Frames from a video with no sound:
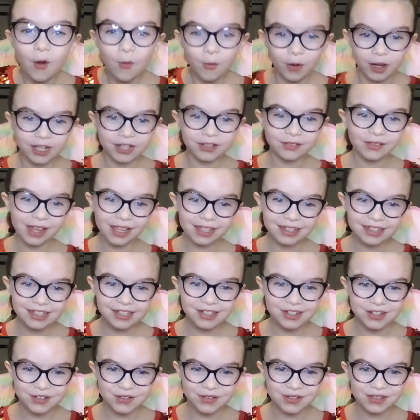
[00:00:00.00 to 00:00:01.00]
What do you like
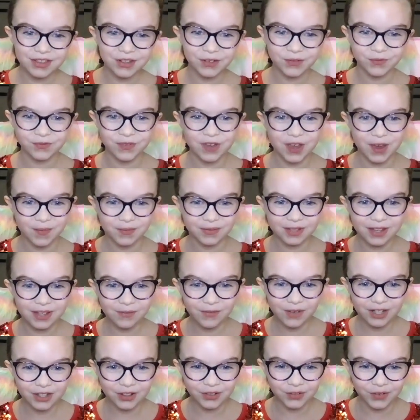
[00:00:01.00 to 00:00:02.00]
to do with your family
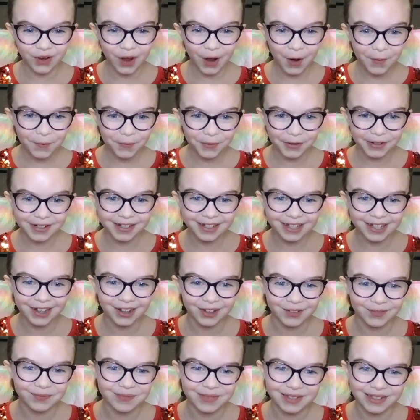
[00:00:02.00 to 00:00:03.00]
when you're not working
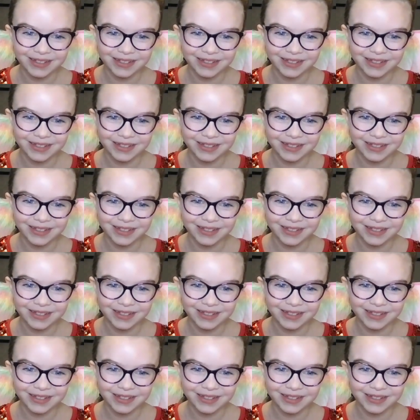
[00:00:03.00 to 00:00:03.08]
on